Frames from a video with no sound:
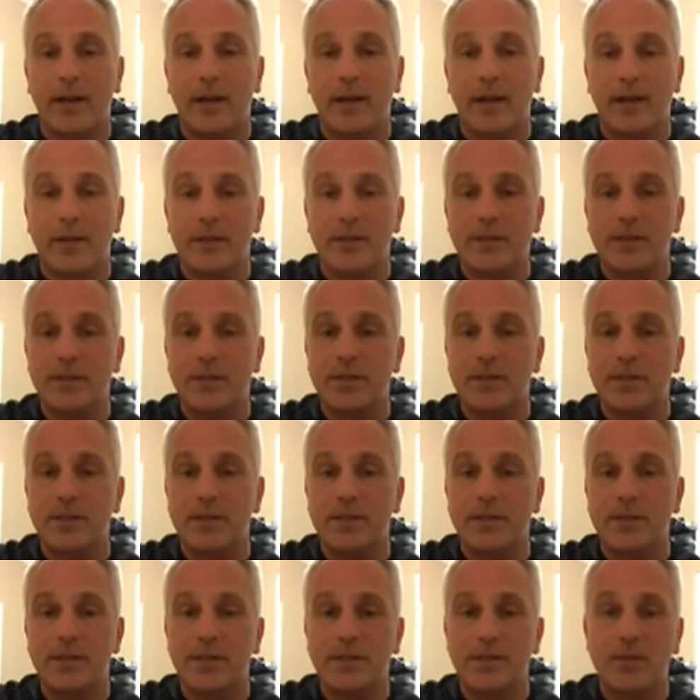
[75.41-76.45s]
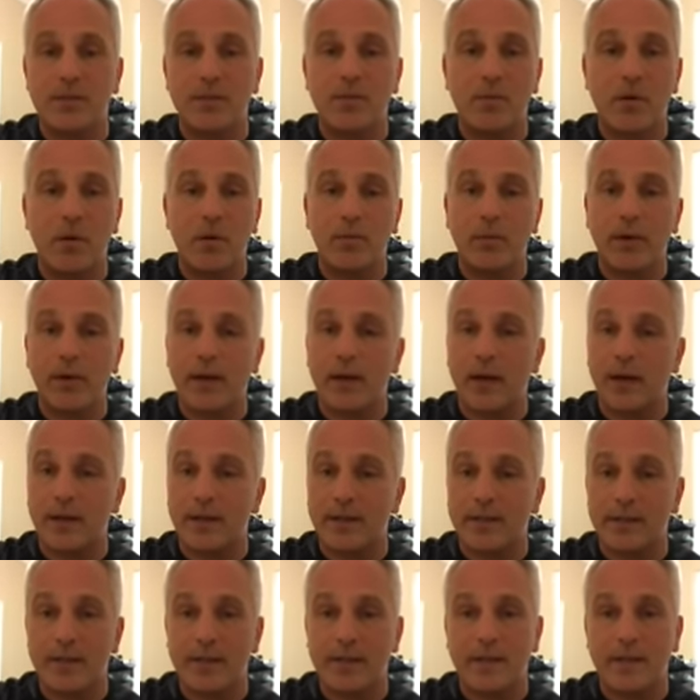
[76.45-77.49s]
You know, just do some homework on
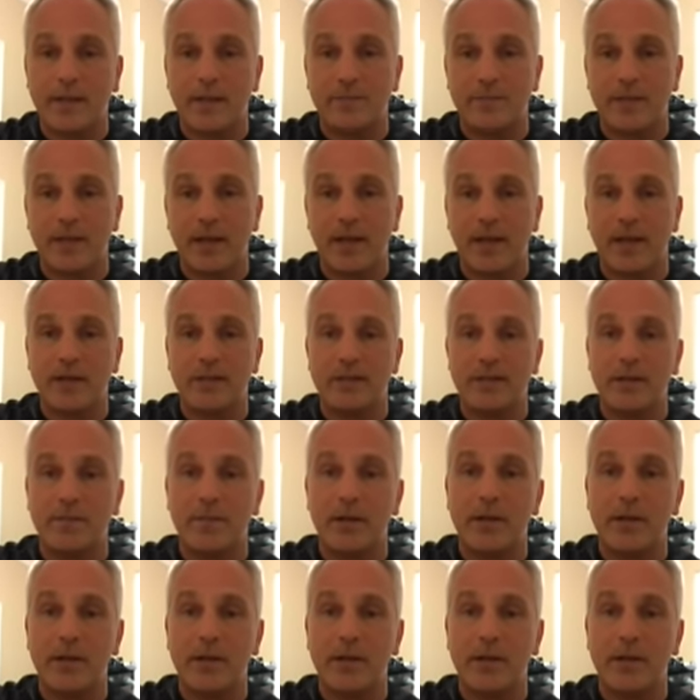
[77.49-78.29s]
this income tax.